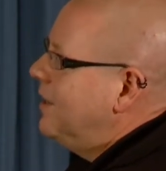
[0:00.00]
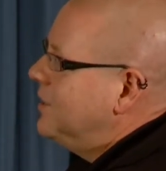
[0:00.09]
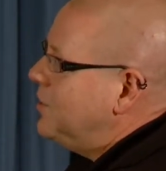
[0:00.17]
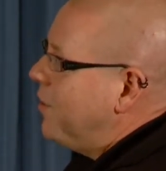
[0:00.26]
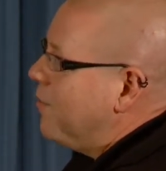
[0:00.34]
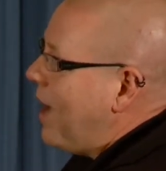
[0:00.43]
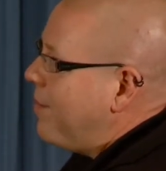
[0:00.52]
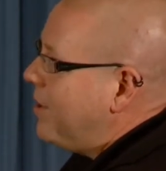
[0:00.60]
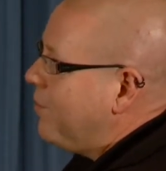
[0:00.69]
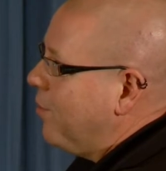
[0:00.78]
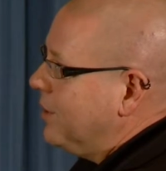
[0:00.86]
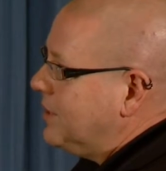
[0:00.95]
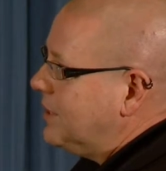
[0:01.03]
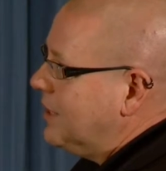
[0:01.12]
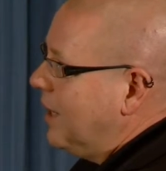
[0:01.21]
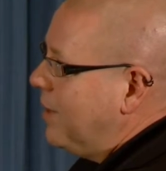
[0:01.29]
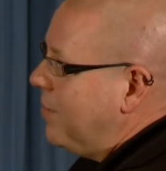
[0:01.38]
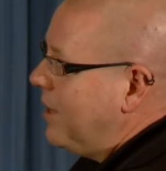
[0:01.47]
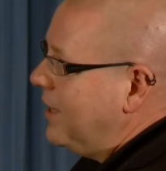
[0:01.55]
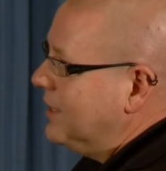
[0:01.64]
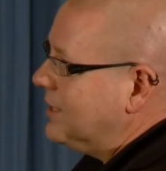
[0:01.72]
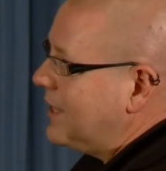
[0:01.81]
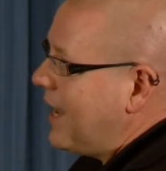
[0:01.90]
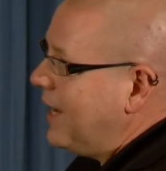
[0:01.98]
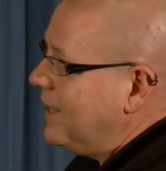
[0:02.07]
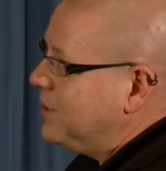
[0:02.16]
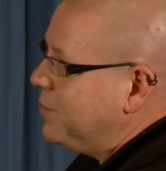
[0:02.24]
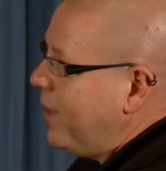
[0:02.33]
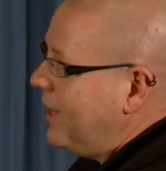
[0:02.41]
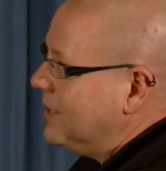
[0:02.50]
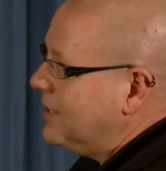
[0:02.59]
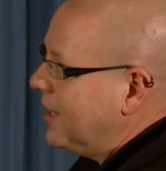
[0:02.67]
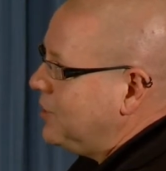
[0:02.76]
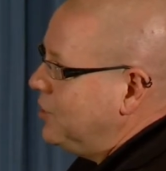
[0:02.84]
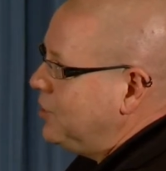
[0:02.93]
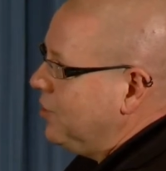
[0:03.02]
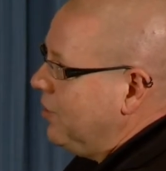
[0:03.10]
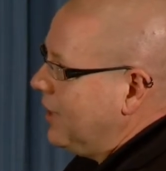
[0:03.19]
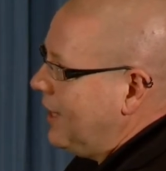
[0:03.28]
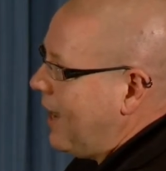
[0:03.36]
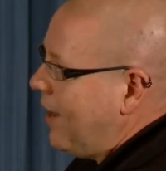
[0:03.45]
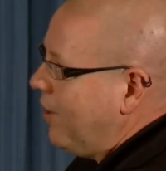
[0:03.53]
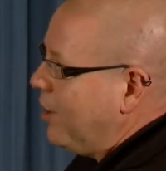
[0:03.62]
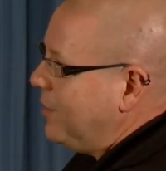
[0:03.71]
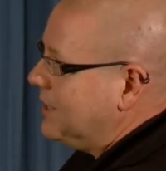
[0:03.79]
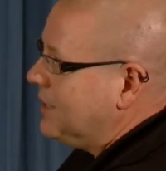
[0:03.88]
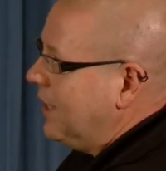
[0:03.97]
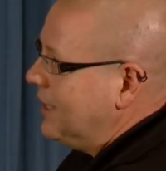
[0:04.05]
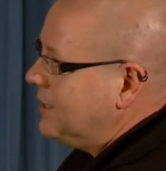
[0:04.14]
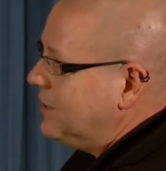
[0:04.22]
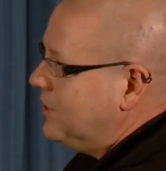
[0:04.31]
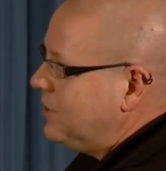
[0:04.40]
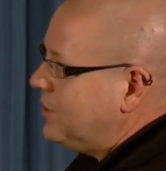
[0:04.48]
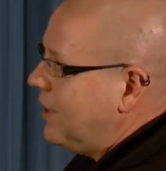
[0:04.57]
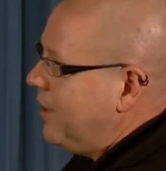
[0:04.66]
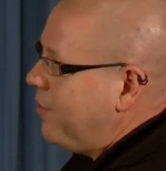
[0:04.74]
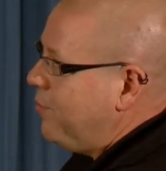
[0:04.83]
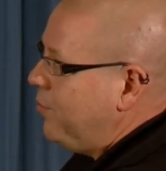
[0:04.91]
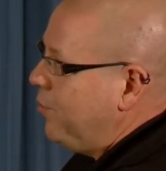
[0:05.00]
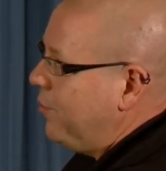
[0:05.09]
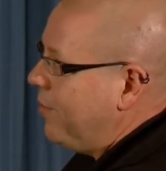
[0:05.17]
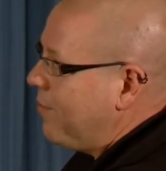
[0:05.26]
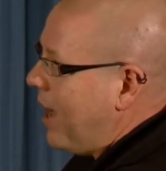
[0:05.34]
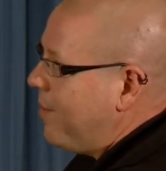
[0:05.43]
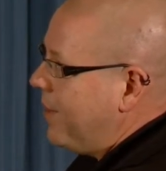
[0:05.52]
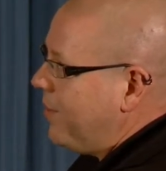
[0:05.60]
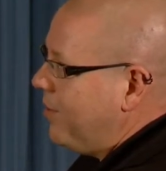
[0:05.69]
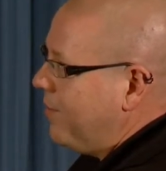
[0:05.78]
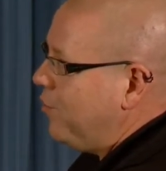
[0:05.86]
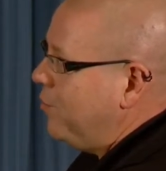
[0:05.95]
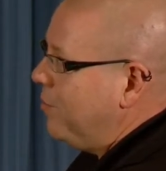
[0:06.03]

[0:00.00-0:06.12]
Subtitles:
So the rabbit, of course, is scanned this way. The sections you're looking at are going to be slices through the rabbit that are a few